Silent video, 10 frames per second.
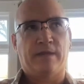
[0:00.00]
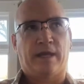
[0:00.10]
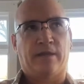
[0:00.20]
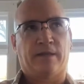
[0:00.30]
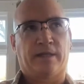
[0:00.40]

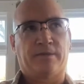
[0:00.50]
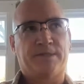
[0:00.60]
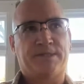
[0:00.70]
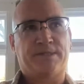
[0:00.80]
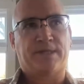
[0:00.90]
that, like,
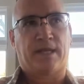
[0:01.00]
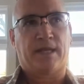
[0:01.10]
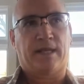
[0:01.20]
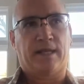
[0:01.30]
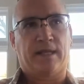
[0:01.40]
let's
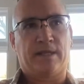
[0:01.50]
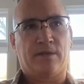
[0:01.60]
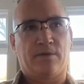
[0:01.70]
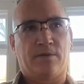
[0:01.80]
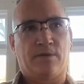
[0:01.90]
say
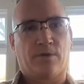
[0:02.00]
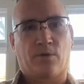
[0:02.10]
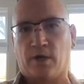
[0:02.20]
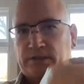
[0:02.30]
your